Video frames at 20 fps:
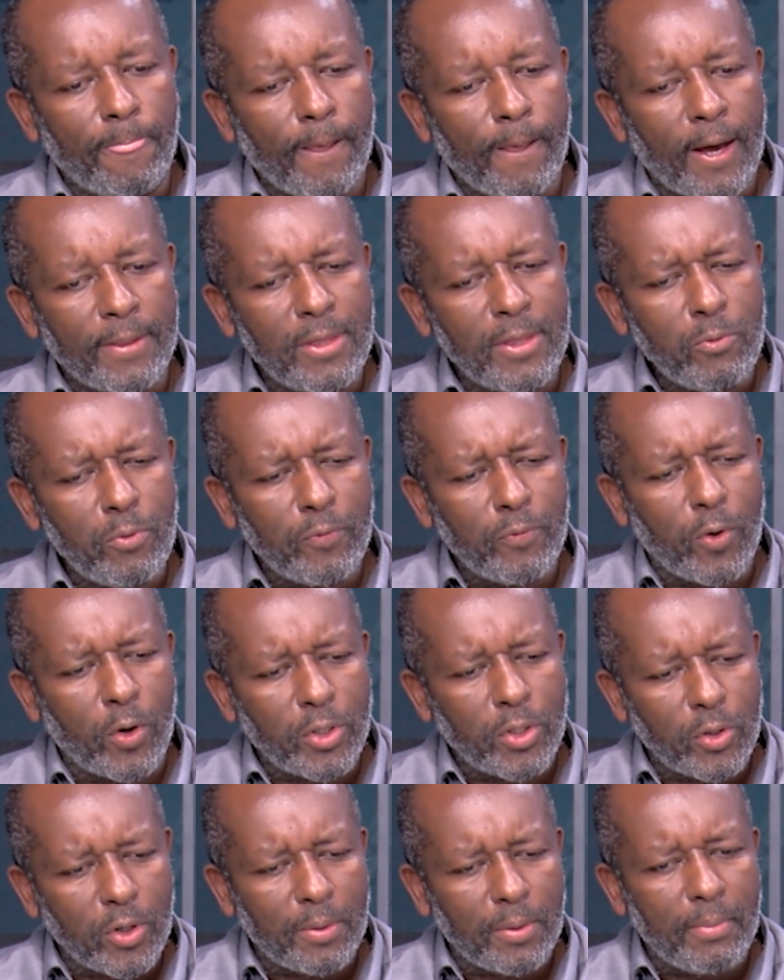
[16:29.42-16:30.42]
I think we've
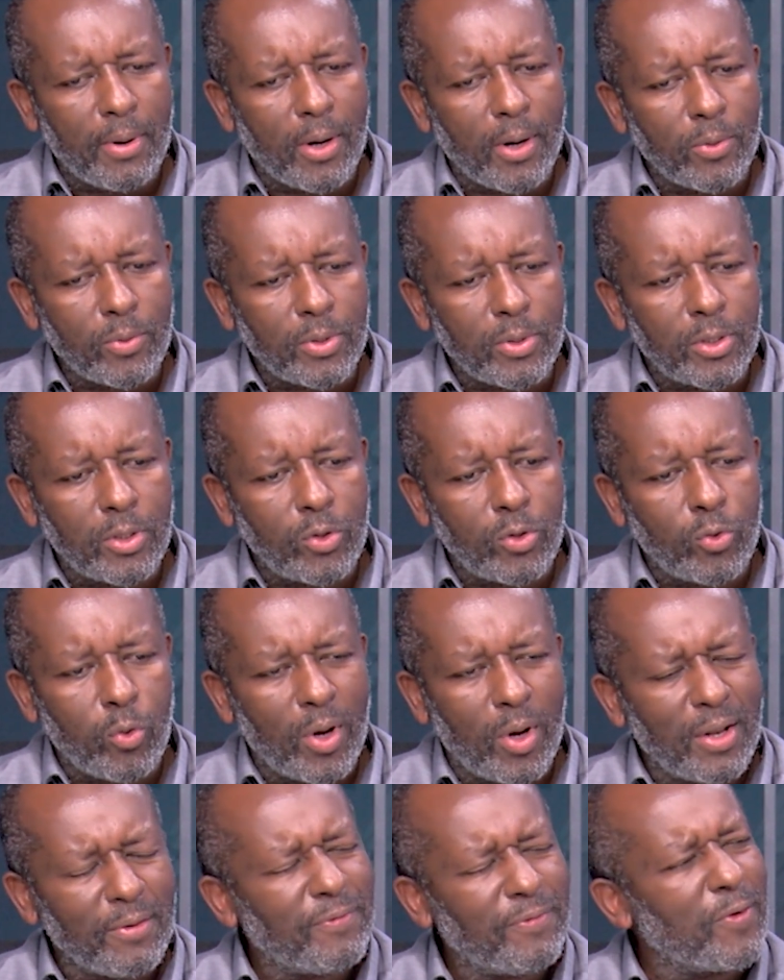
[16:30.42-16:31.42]
gotten about
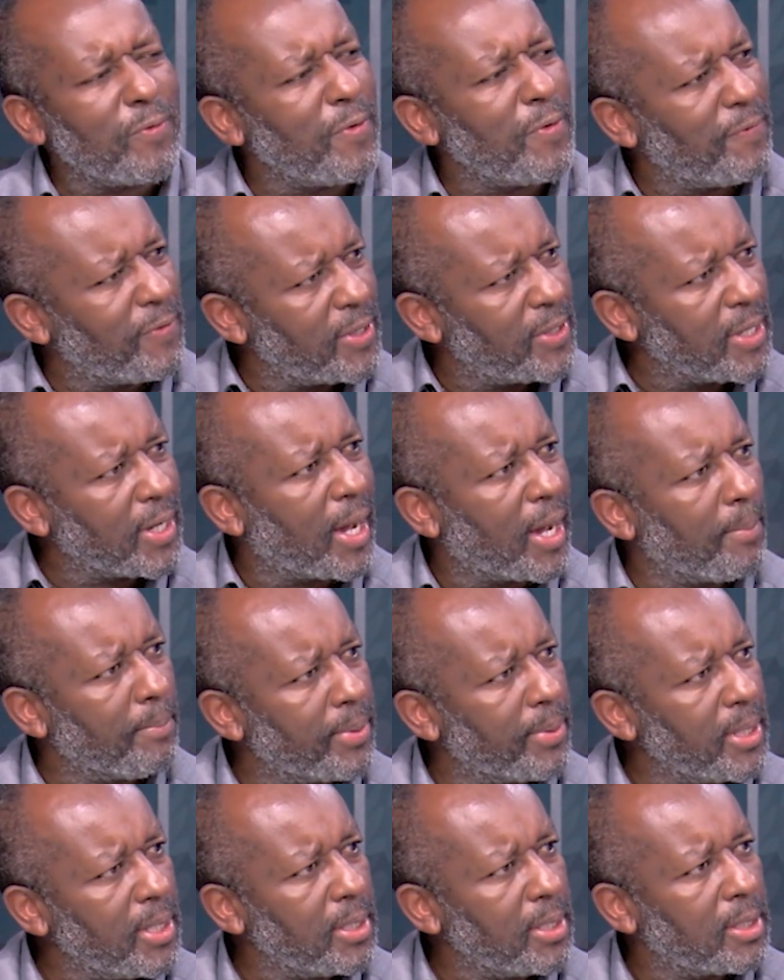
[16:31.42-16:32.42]
12 or 15
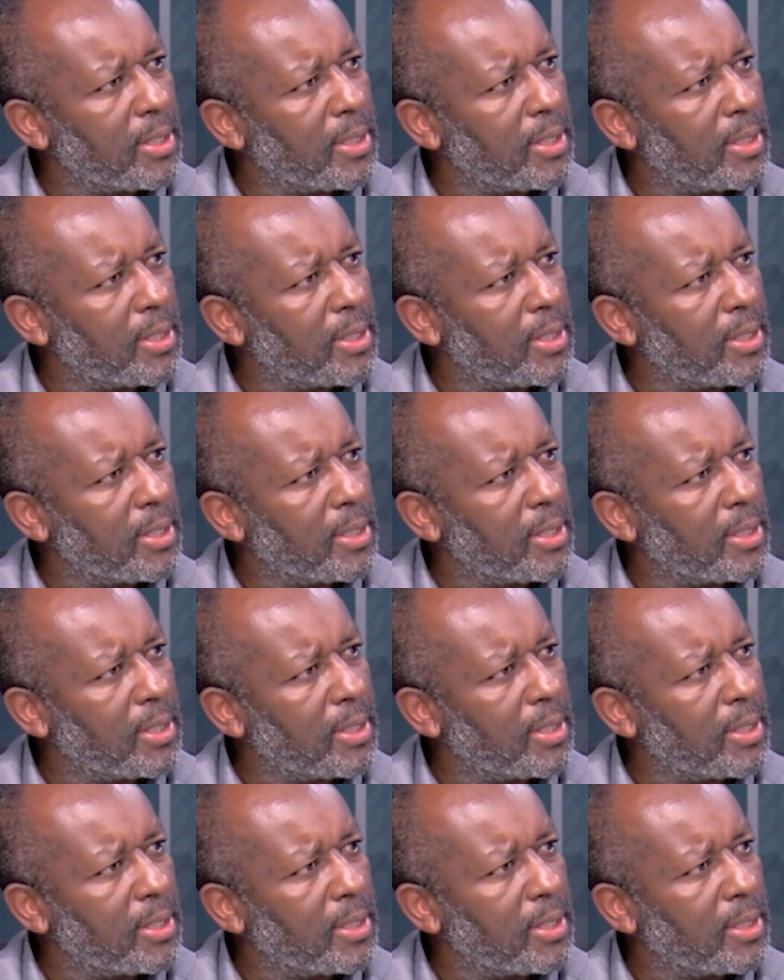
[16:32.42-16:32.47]
companies.